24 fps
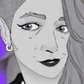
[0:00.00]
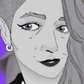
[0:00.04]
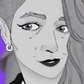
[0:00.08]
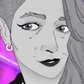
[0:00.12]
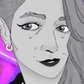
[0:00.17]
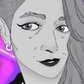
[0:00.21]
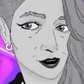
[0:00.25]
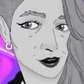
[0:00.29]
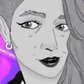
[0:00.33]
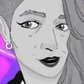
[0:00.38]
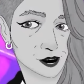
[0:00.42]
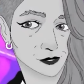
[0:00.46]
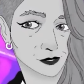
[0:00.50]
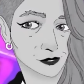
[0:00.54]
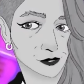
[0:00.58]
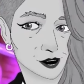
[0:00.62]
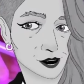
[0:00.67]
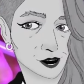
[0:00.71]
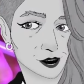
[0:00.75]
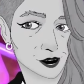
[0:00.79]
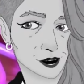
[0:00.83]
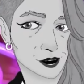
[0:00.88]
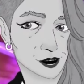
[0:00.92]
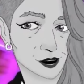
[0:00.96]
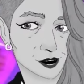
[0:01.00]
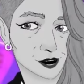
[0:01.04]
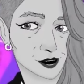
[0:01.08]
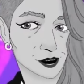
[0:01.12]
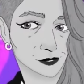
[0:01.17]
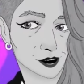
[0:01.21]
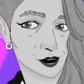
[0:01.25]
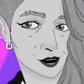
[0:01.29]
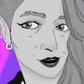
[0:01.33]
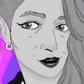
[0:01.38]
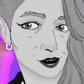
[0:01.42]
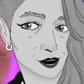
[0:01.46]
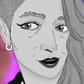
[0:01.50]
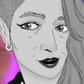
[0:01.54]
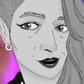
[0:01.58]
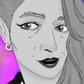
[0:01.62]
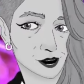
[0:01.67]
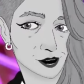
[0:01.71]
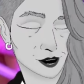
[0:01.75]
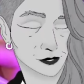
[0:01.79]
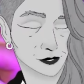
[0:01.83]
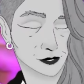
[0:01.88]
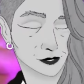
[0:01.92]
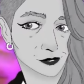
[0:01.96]
But it's smoothing onto the
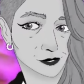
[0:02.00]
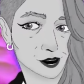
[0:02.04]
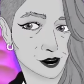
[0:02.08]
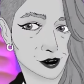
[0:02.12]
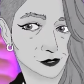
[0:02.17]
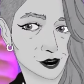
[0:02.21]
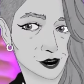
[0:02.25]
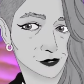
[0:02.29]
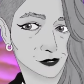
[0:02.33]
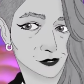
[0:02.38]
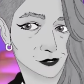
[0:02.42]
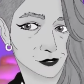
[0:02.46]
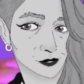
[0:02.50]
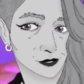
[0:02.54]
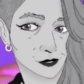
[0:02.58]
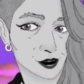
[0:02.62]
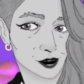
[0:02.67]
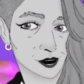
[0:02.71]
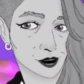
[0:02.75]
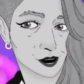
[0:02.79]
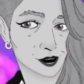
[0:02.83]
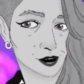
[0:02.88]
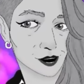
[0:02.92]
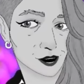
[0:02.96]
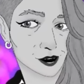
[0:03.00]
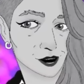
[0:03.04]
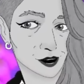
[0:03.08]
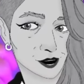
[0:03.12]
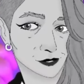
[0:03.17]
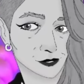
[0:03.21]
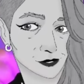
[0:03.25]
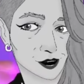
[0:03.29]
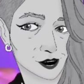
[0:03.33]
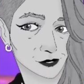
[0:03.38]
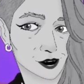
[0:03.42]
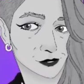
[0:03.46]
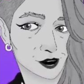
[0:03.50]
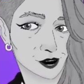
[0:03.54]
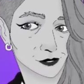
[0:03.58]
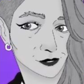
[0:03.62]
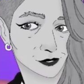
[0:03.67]
cotton so nicely.